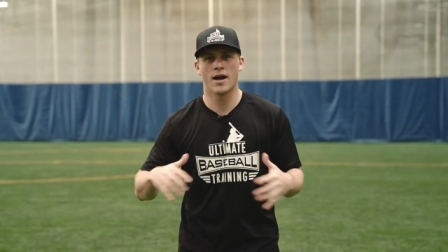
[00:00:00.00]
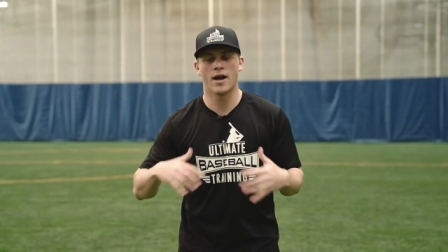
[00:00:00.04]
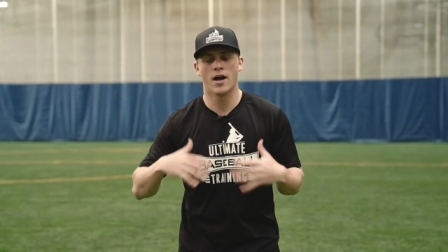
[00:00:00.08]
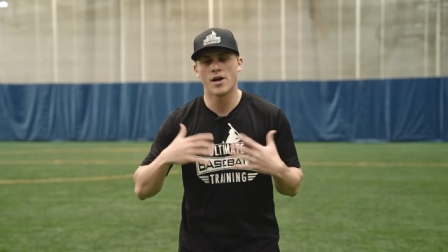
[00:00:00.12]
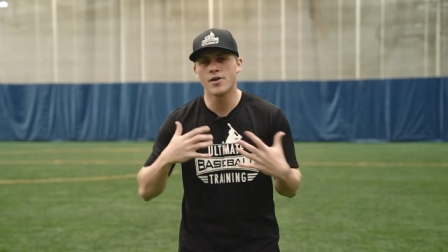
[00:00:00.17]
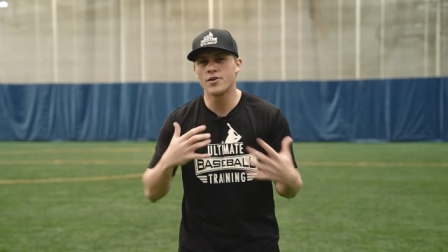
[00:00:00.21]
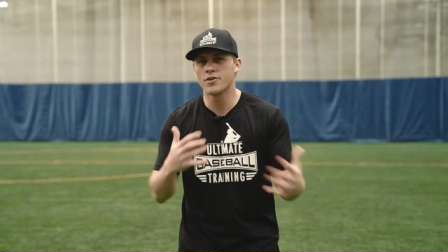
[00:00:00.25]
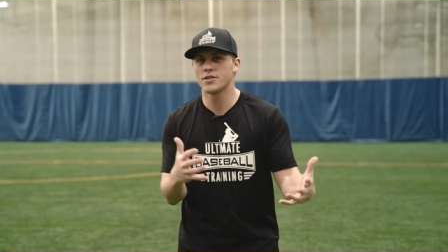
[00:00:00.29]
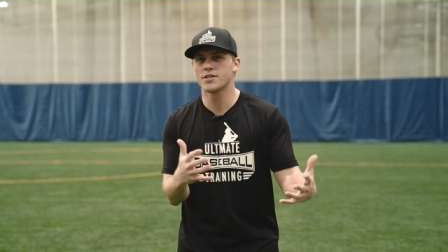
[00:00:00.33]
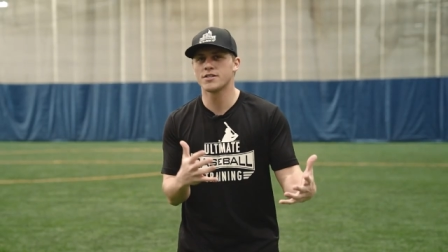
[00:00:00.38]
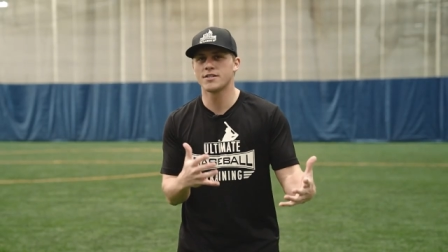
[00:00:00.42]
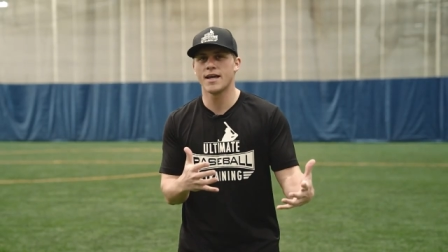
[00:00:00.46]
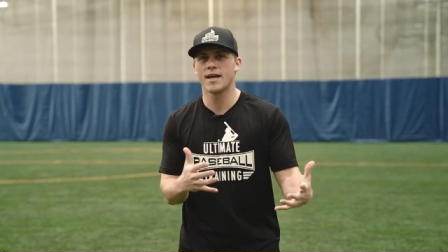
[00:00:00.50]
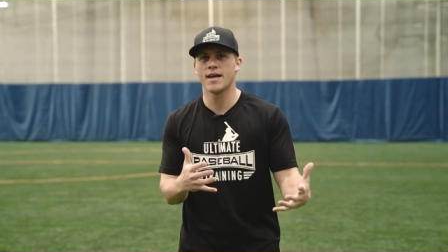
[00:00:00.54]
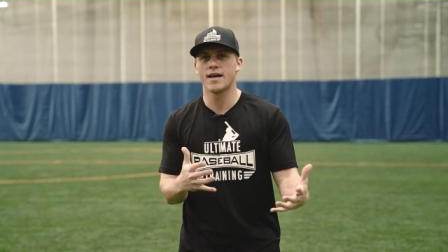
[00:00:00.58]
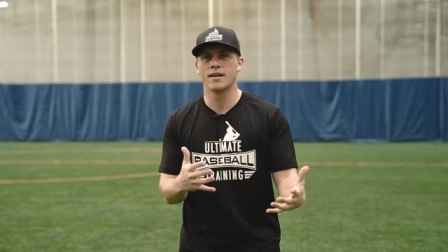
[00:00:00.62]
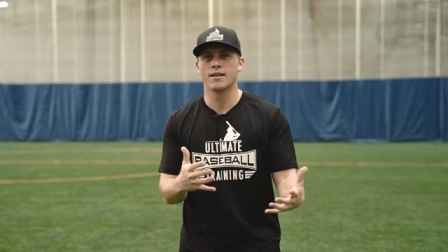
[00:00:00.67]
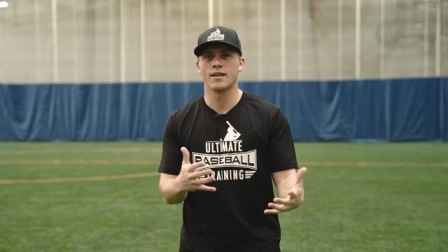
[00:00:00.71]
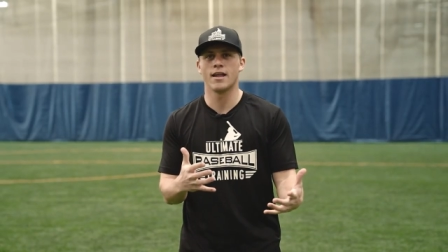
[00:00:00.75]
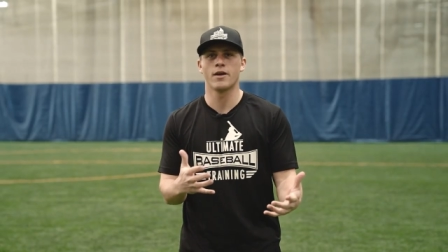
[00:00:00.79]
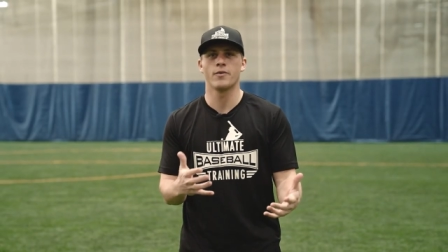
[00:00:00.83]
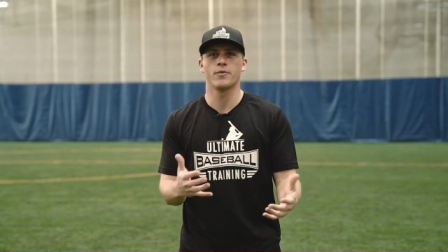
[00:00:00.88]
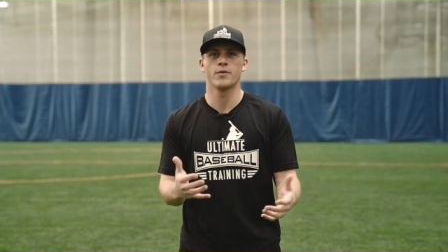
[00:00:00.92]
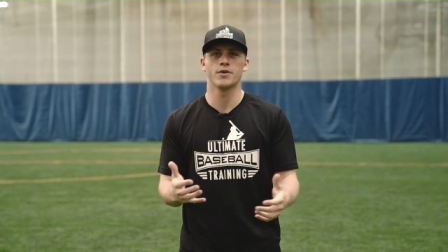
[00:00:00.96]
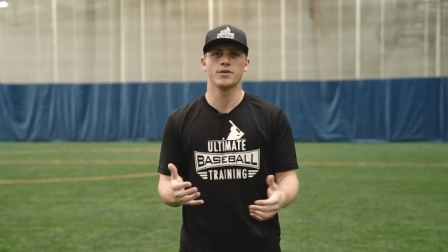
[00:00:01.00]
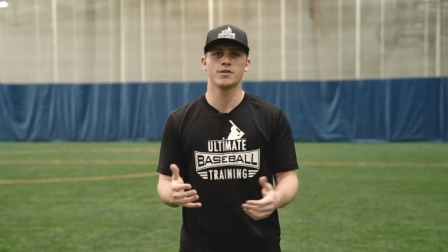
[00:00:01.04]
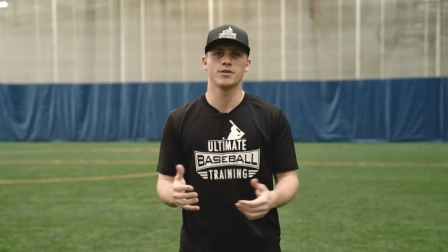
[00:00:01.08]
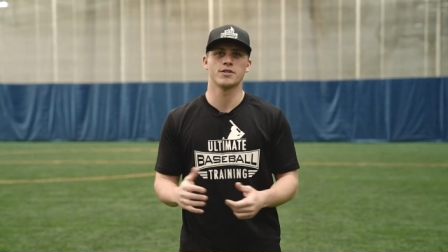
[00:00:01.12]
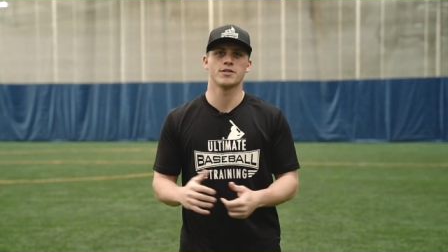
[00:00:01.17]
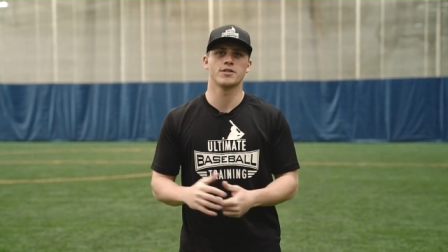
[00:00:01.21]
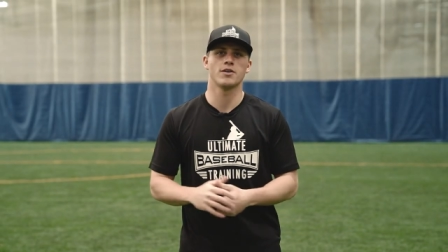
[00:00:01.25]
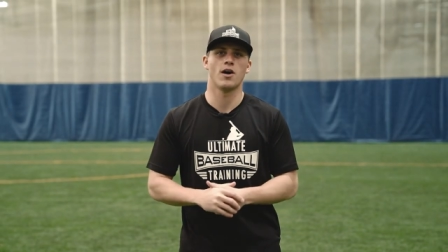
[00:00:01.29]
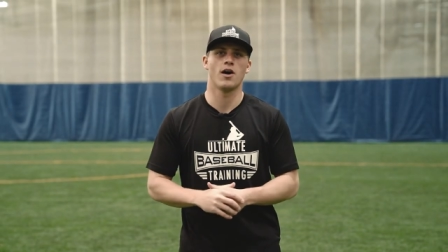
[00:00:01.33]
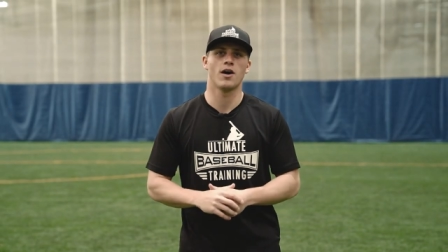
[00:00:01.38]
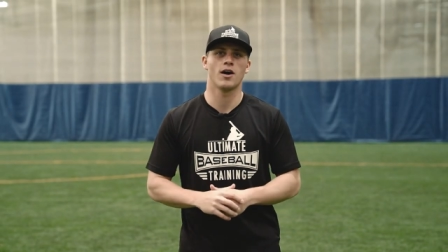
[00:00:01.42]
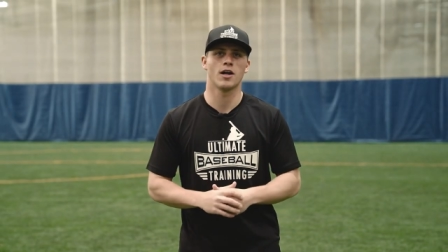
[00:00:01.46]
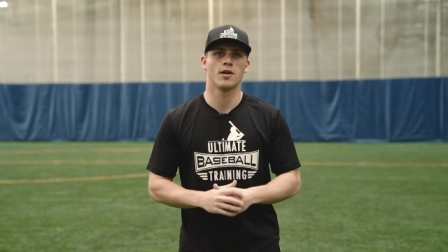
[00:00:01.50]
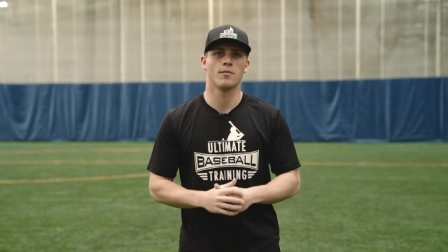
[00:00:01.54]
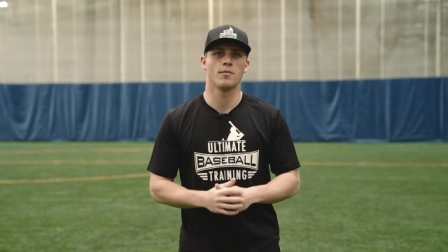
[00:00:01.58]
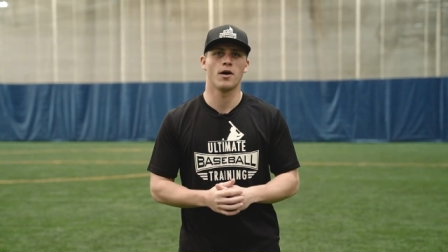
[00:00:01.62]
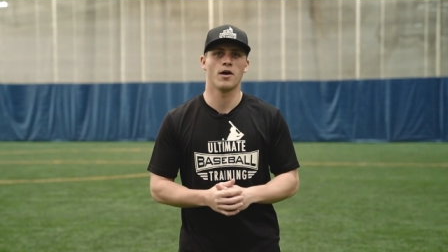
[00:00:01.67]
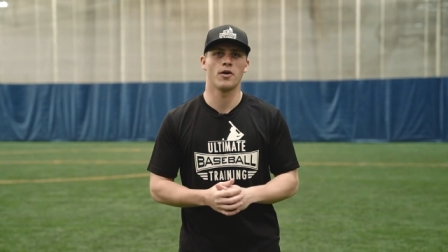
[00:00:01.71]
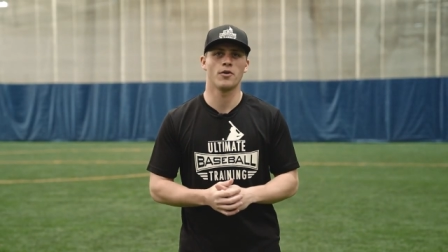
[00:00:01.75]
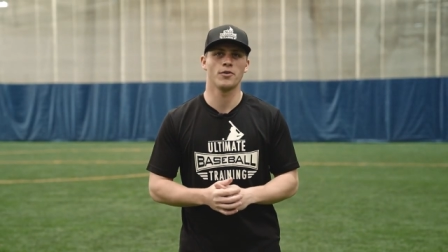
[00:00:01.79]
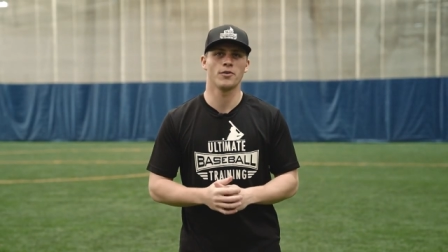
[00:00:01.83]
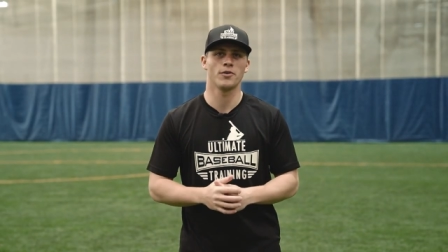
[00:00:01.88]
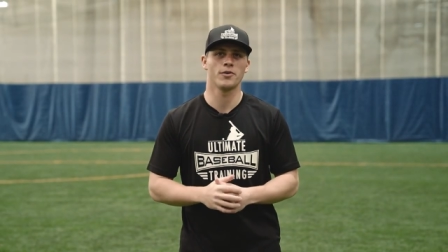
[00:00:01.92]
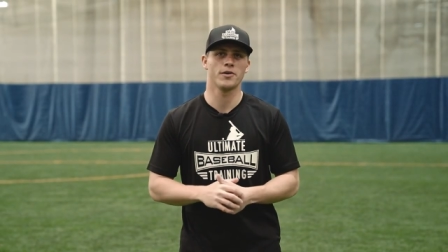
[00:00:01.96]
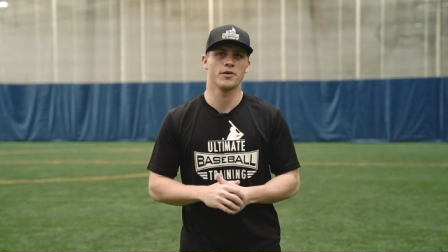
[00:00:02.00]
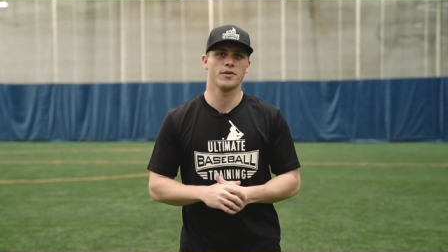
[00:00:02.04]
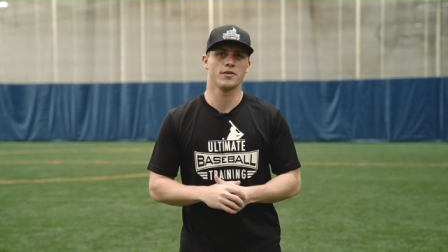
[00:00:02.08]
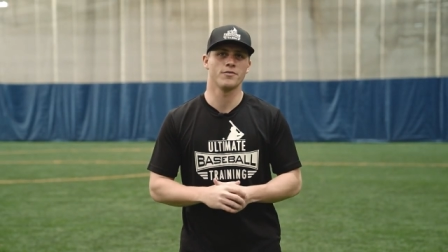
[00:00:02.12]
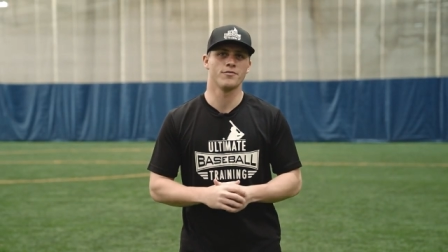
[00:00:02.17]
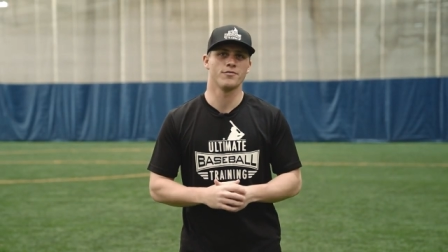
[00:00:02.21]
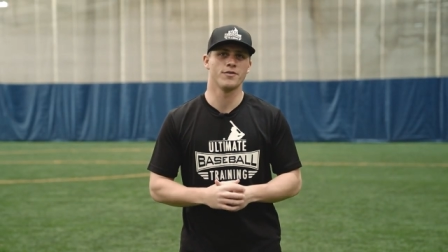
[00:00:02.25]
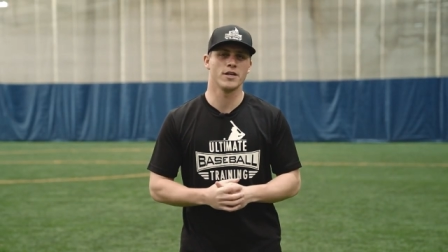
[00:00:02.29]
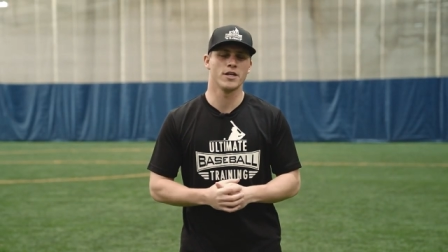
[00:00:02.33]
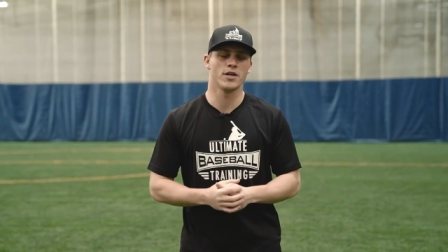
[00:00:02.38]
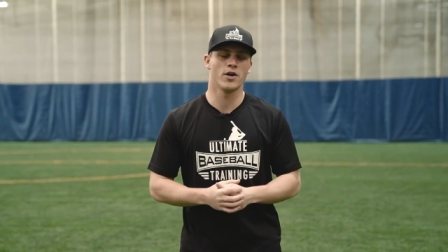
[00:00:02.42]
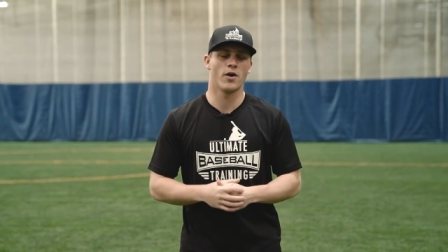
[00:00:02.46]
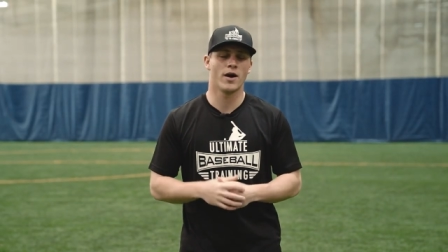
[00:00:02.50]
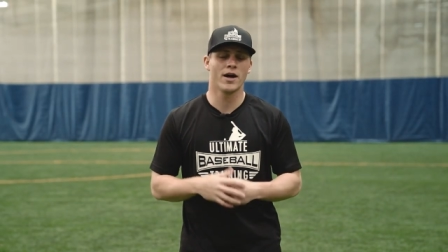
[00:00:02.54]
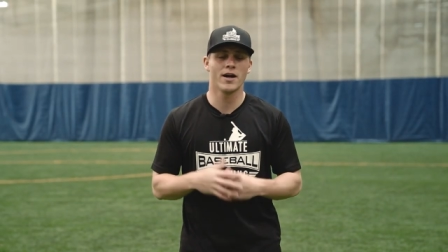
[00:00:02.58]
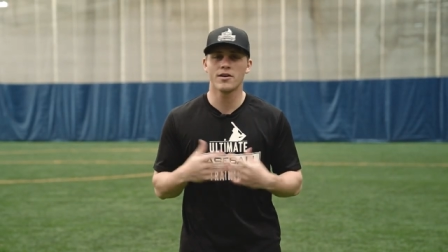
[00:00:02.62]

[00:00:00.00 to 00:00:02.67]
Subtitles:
I understand, like we were just talking about earlier in the video,